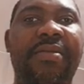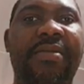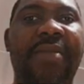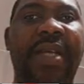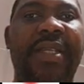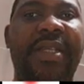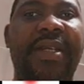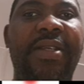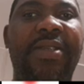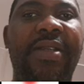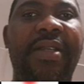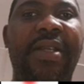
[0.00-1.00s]

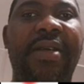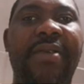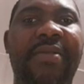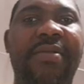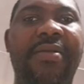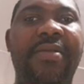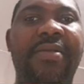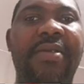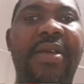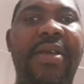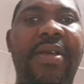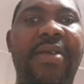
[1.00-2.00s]
acceleration now,
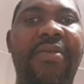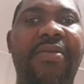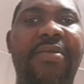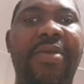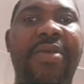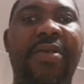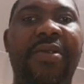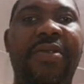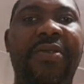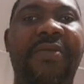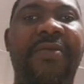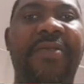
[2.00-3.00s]
A will be equal to
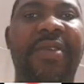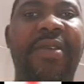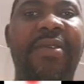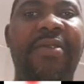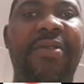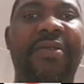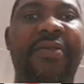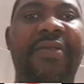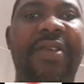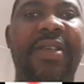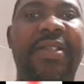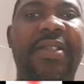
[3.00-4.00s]
v over
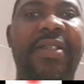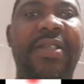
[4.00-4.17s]
t.